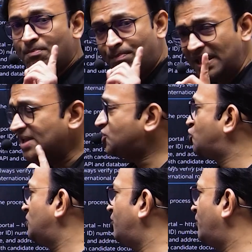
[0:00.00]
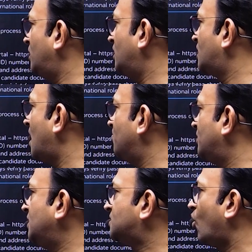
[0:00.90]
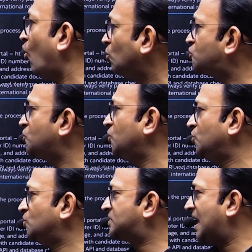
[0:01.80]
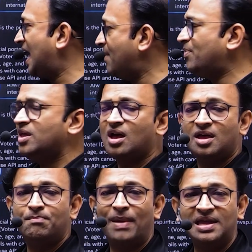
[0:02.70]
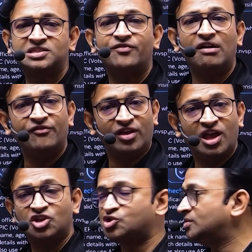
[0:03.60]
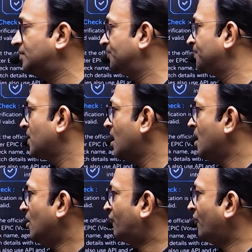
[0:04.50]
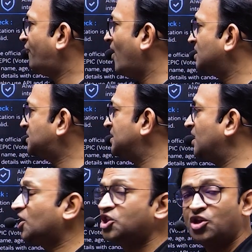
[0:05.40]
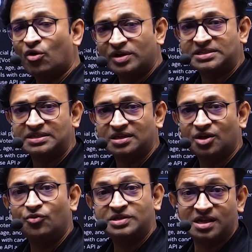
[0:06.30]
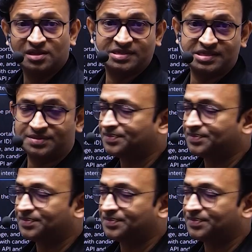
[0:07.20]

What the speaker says: BGV companies also used API-based verification for fast and accurate results.